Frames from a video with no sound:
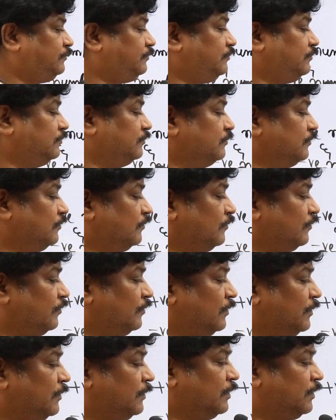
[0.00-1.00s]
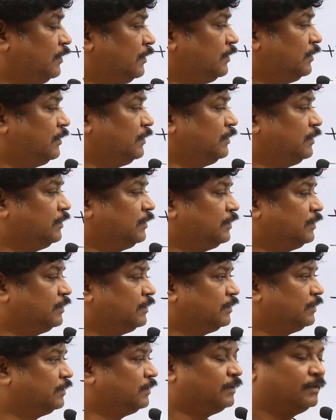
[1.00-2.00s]

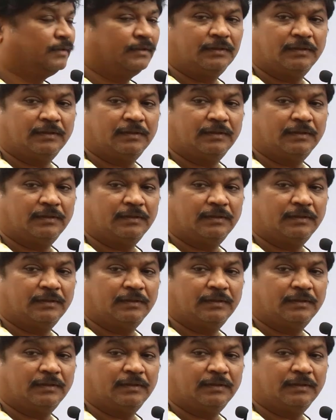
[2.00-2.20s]
Nobody speaks.